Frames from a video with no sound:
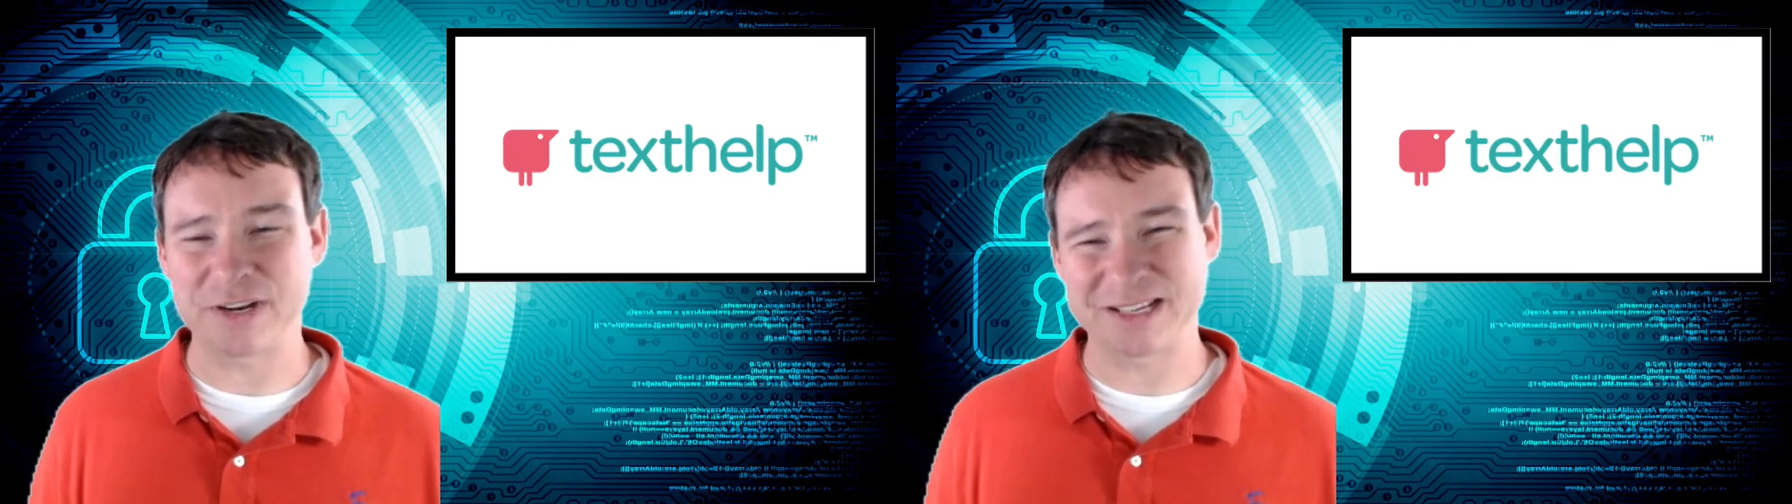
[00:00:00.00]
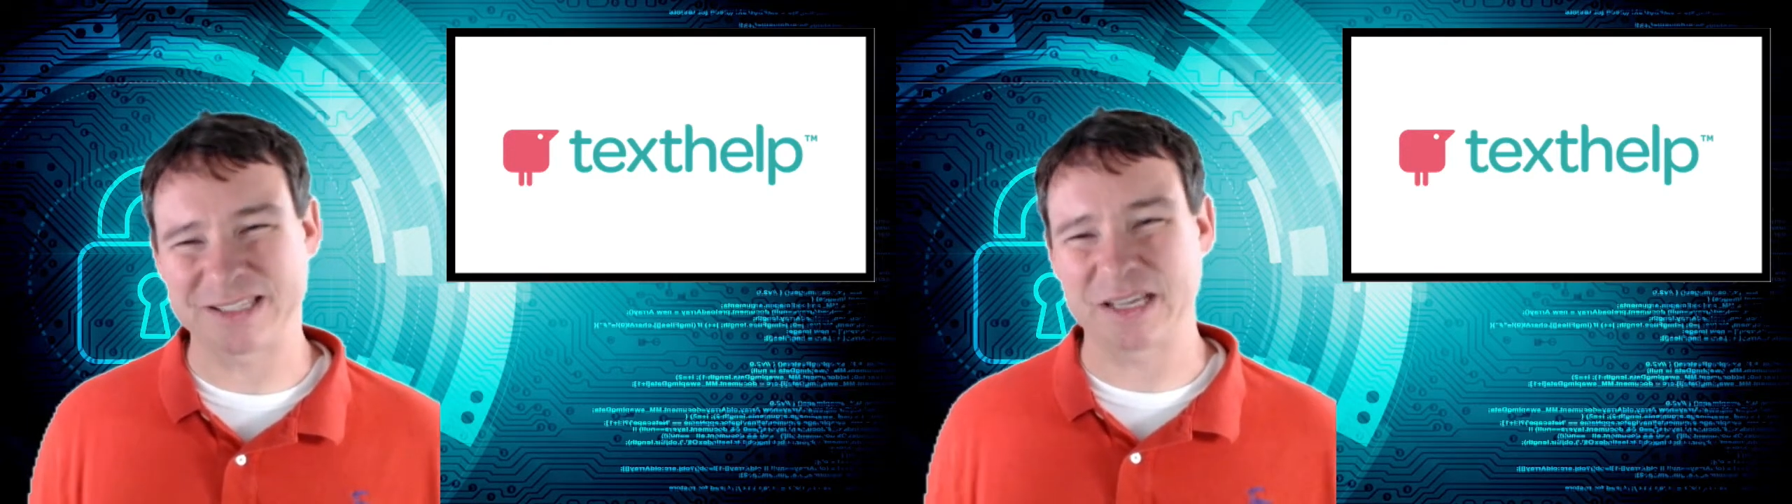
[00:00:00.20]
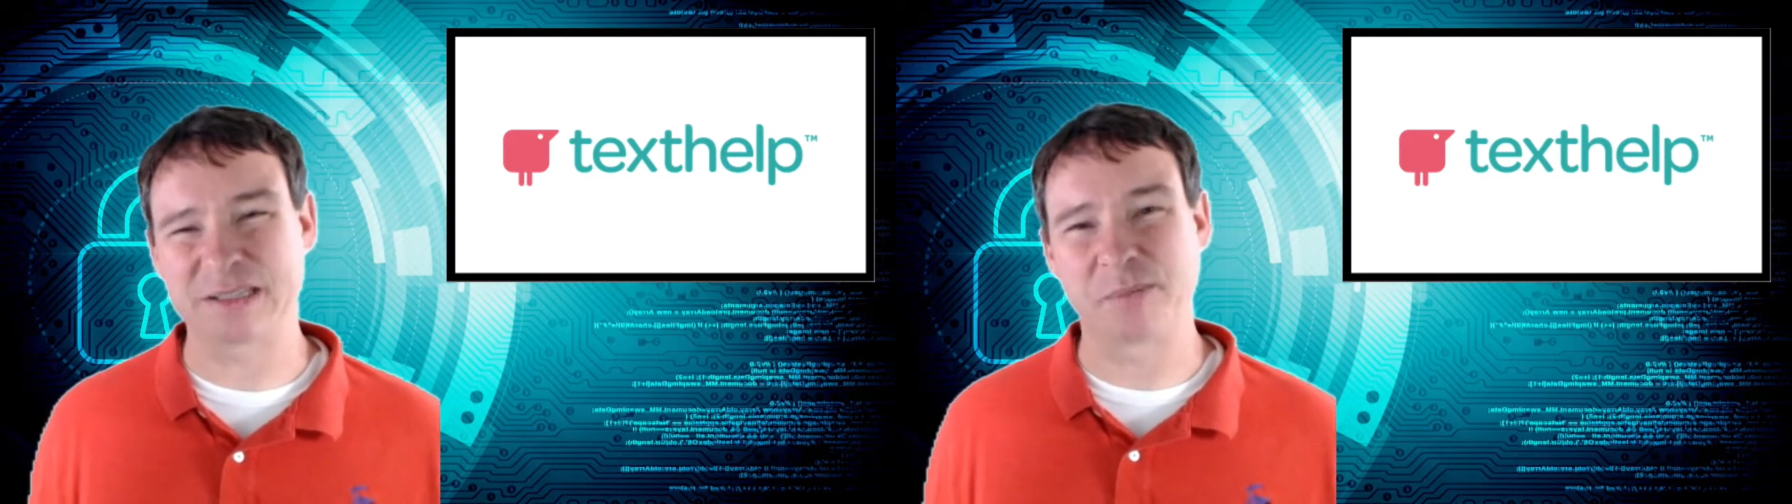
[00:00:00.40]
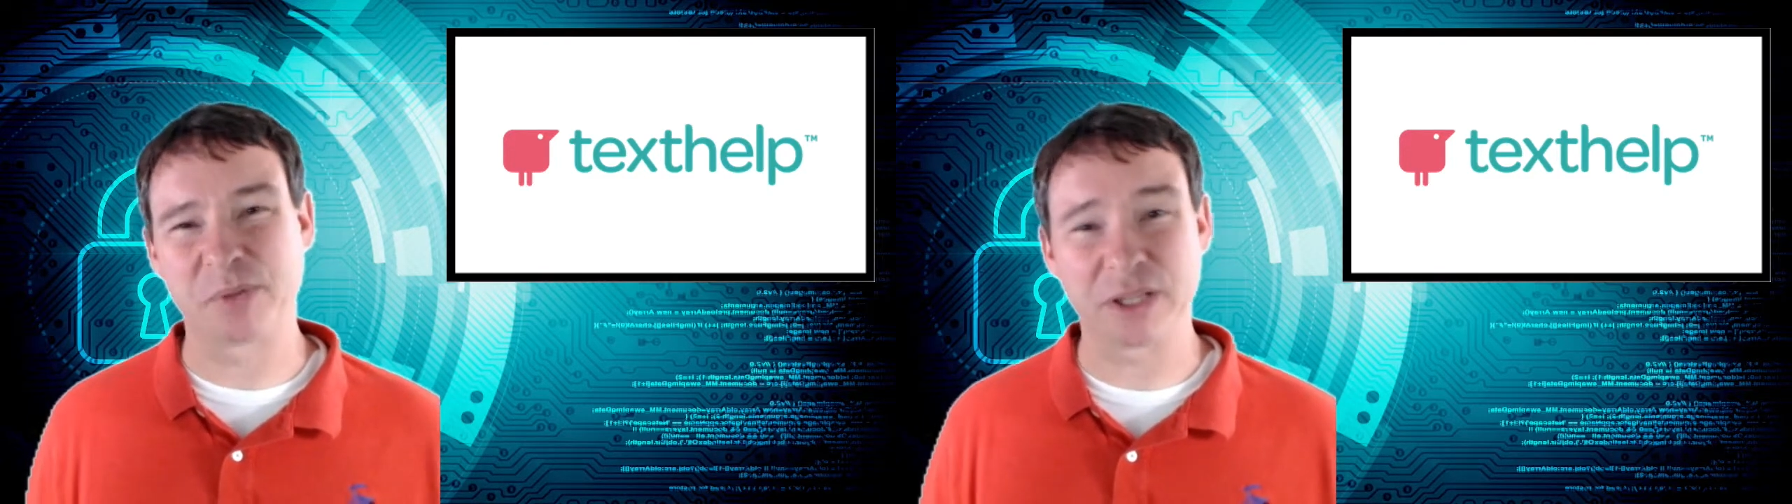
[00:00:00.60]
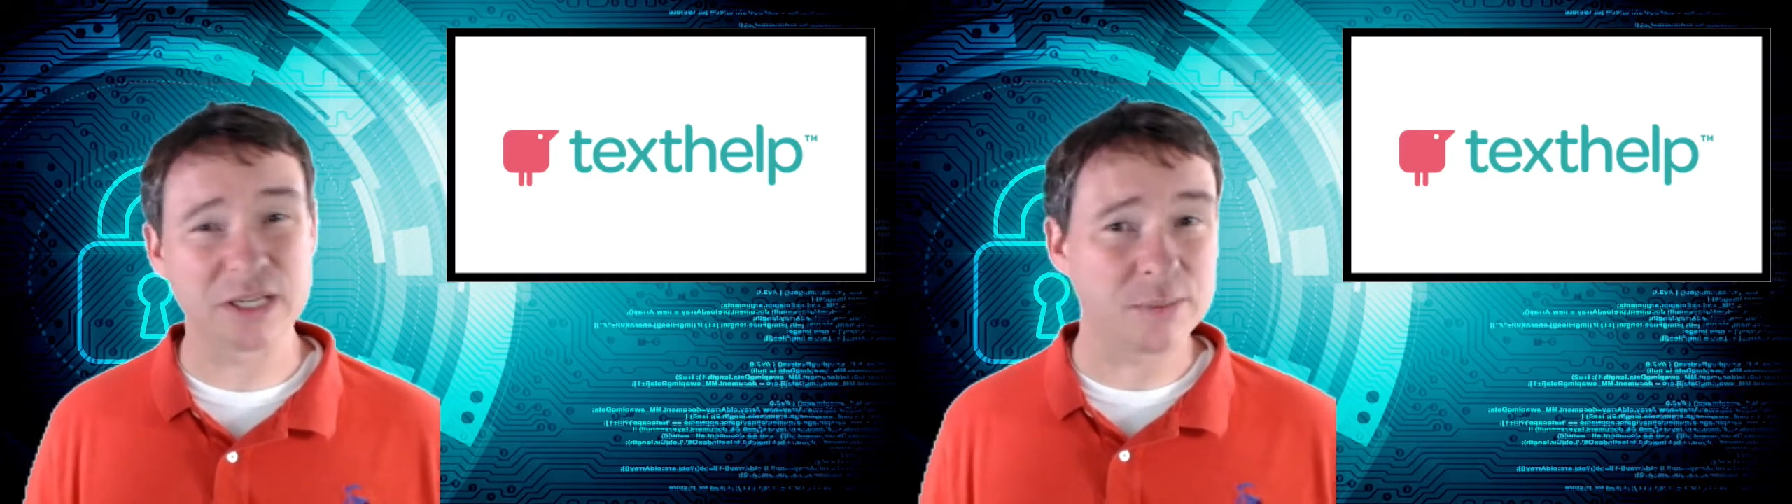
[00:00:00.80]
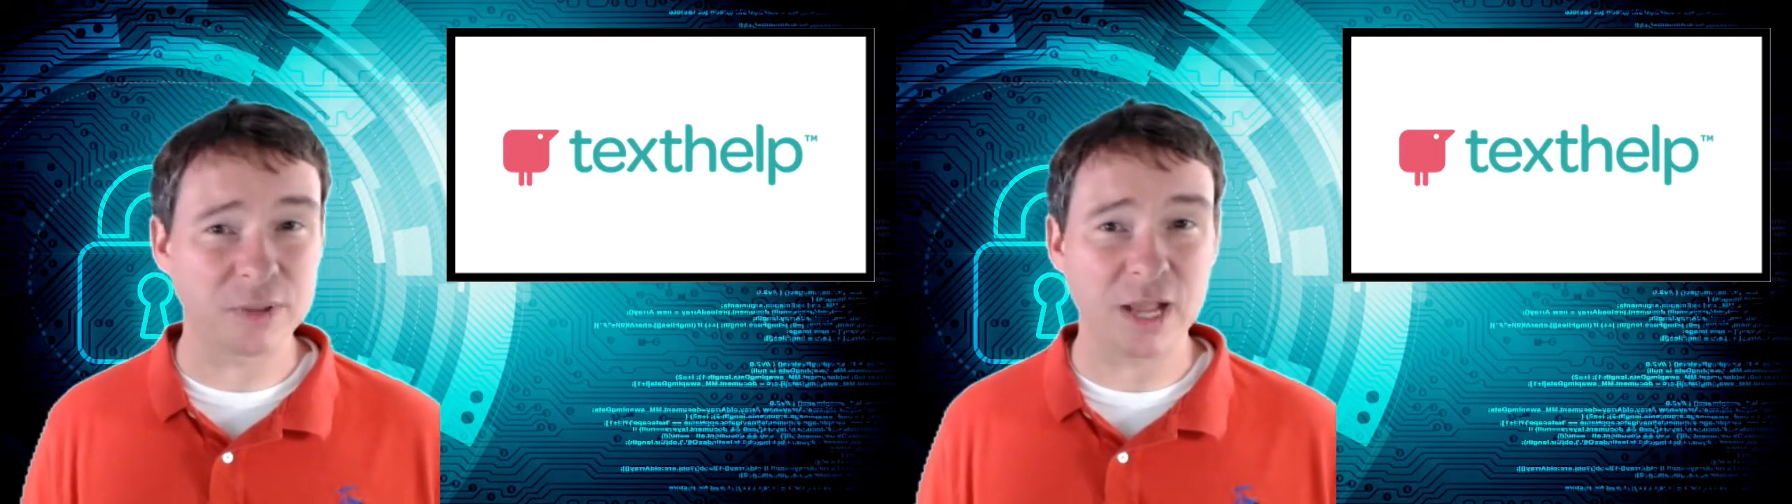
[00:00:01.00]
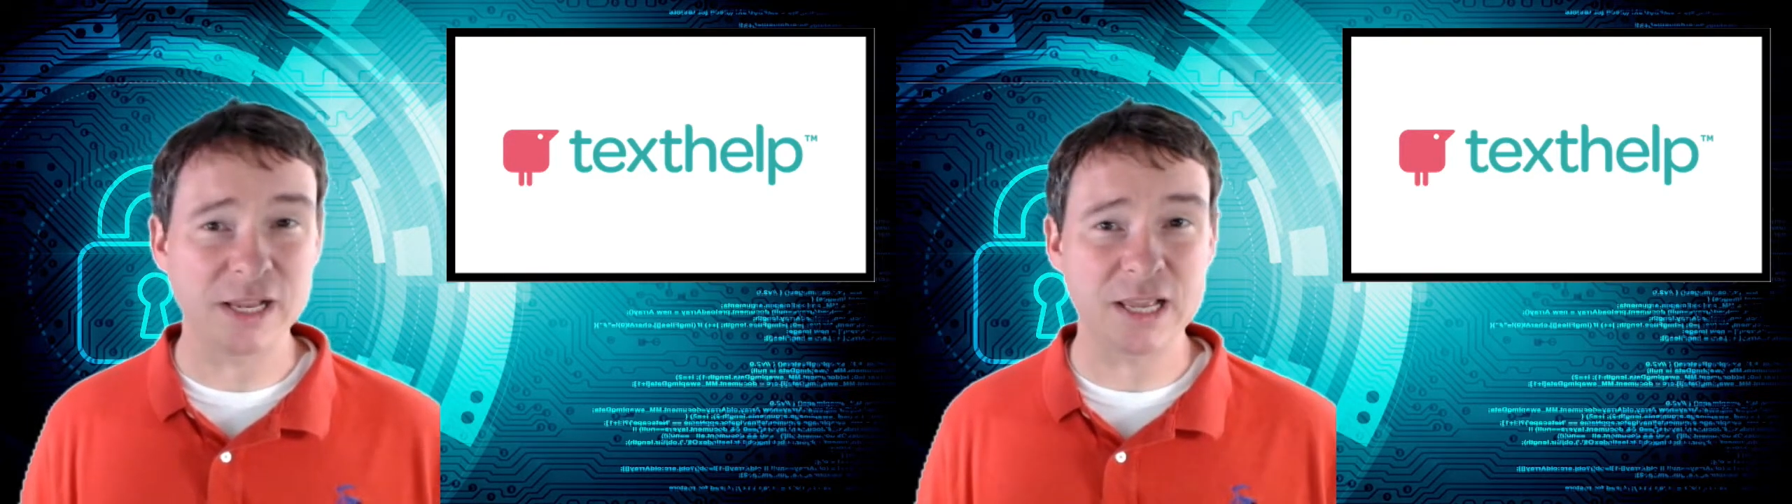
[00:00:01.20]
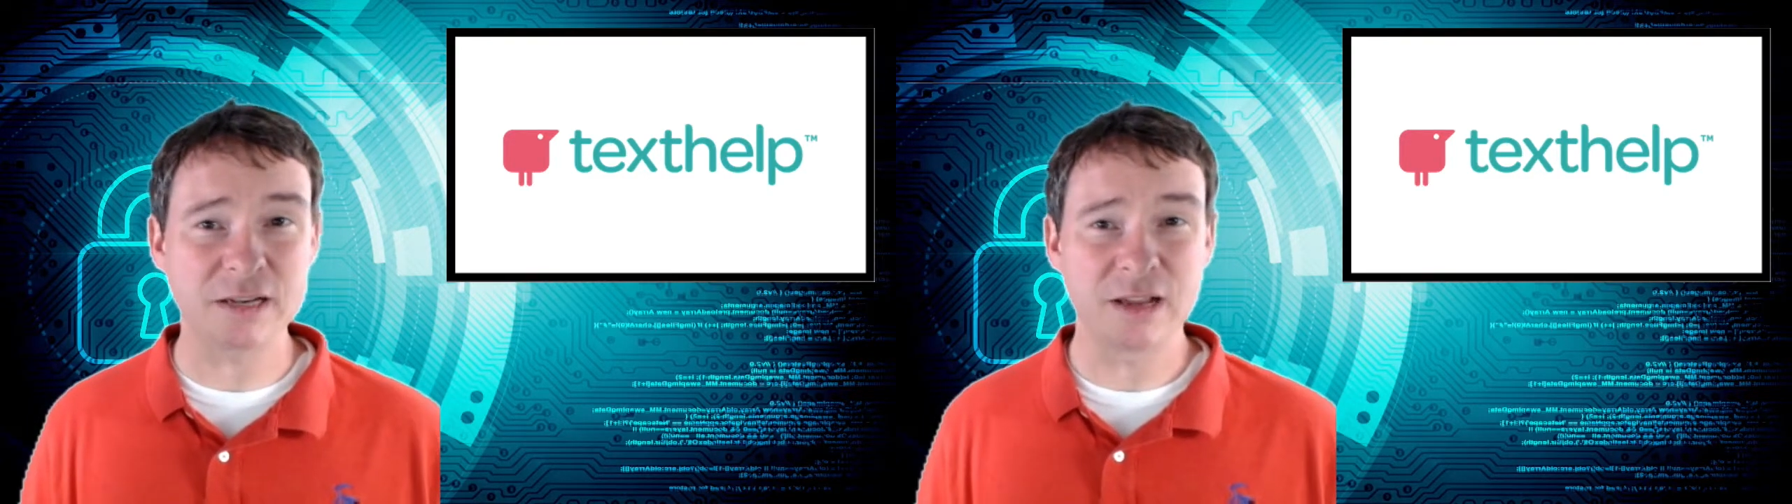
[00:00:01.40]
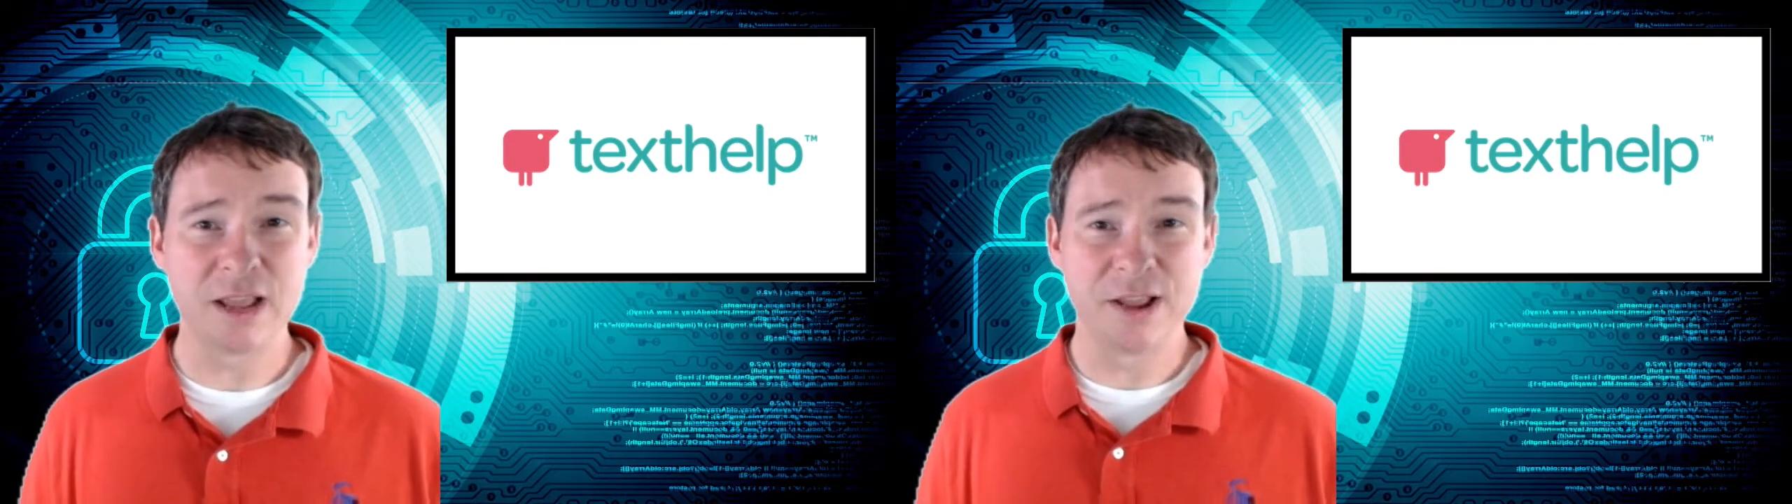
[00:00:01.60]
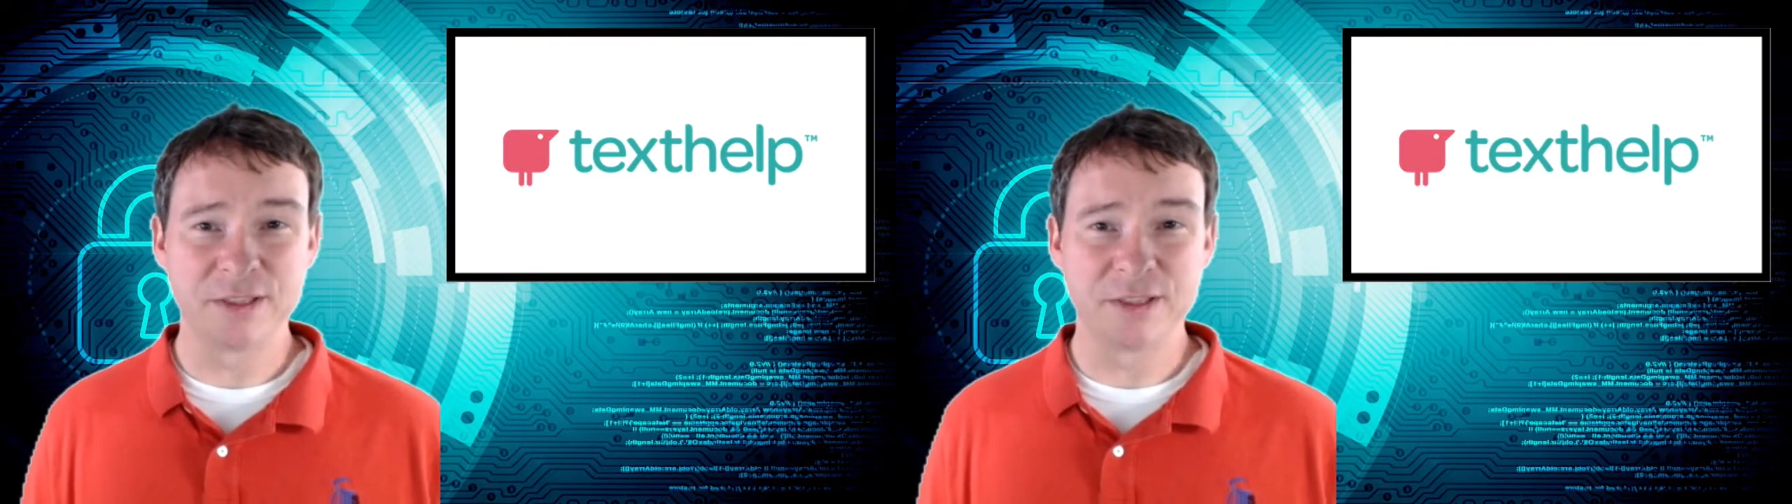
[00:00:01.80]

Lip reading: of an accessibility plugin